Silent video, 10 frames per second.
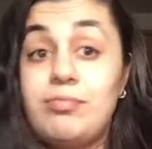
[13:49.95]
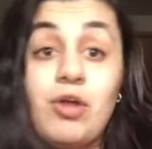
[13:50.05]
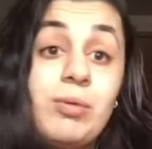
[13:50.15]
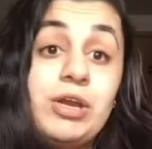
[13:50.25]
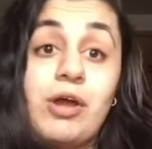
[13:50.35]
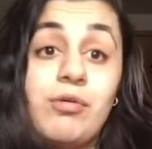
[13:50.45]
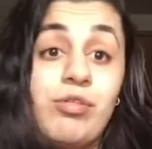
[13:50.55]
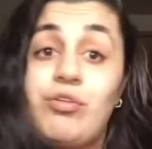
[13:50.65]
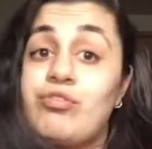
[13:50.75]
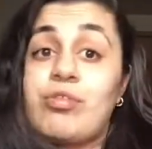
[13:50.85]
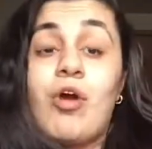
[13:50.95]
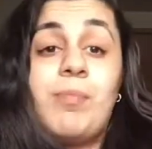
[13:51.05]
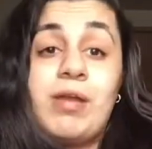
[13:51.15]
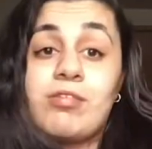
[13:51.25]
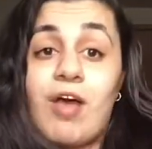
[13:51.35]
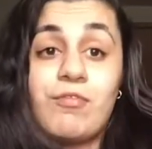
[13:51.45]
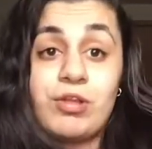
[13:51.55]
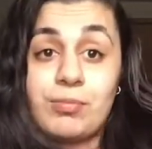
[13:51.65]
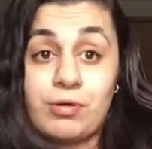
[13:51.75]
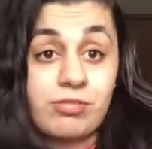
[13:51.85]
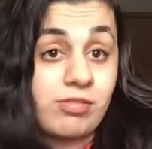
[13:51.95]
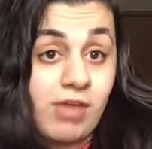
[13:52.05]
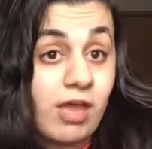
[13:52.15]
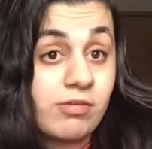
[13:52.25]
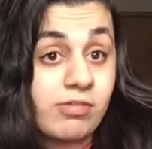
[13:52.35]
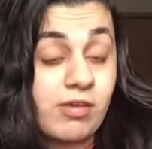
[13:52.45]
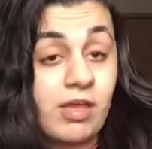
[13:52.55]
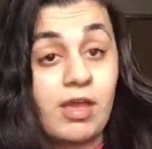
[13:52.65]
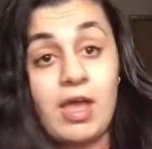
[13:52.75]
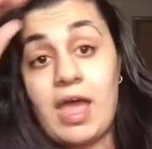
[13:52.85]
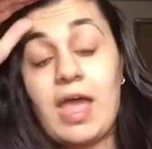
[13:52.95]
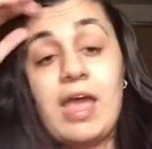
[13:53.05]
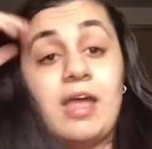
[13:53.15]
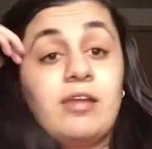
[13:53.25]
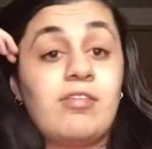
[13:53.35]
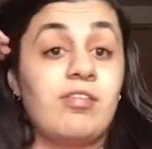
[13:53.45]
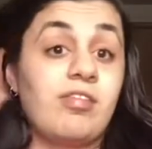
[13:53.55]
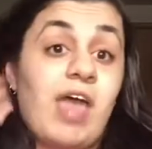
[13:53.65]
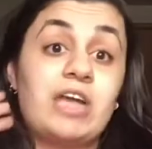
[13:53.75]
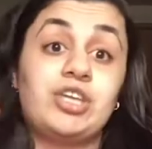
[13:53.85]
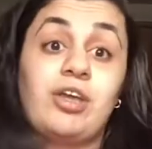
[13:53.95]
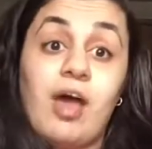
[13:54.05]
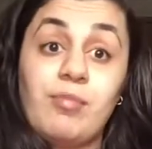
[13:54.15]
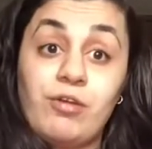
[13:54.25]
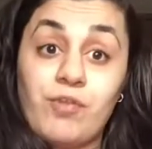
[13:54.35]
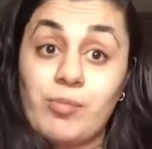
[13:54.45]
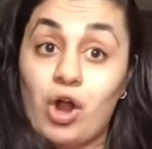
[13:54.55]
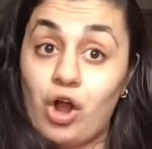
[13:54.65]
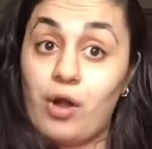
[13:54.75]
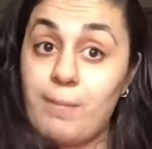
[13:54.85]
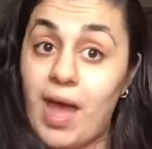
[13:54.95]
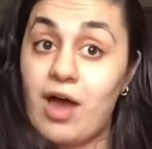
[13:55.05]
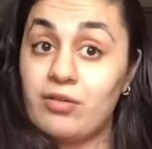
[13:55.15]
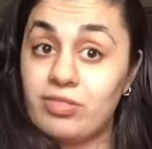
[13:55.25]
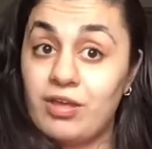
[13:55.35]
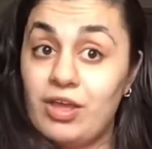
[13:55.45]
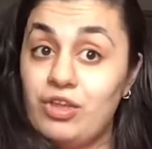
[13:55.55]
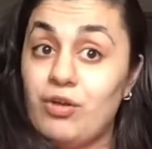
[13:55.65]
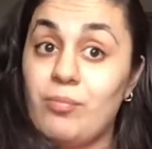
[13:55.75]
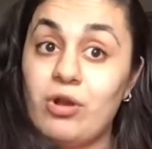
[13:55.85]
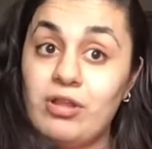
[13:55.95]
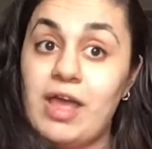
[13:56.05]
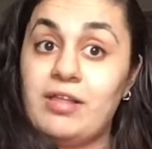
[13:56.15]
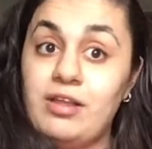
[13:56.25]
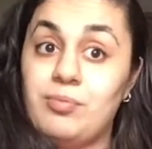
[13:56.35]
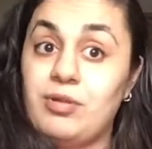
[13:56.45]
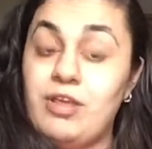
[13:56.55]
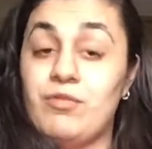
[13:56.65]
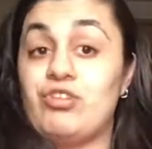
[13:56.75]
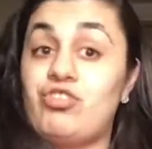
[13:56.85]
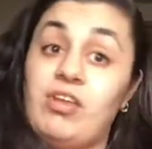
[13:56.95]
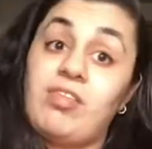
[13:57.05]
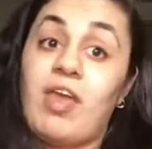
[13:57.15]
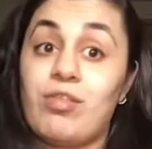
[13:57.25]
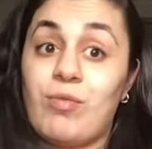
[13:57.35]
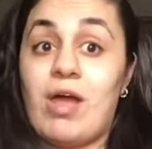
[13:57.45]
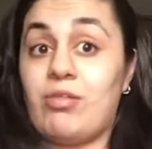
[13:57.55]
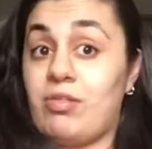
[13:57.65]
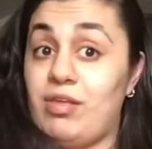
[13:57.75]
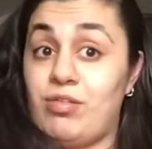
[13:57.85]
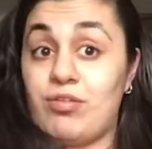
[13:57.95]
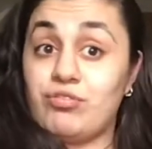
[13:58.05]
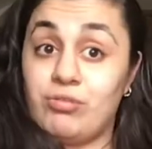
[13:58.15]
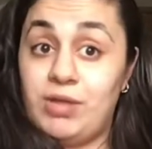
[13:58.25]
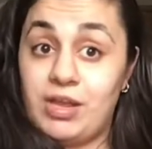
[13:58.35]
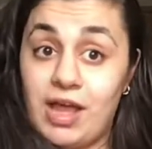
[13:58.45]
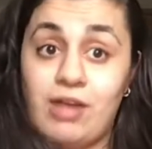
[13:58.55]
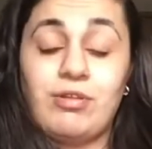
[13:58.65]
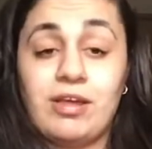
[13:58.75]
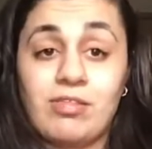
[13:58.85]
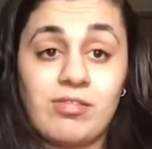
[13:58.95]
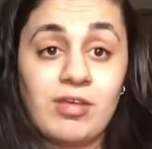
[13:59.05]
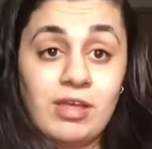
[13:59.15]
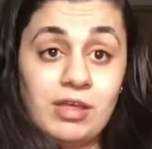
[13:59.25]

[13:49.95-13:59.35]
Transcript: Nobody knows. You can just go based off of what the person says, and since it's actually coming from her mouth, you're more likely to believe what she says rather than these social media outlets.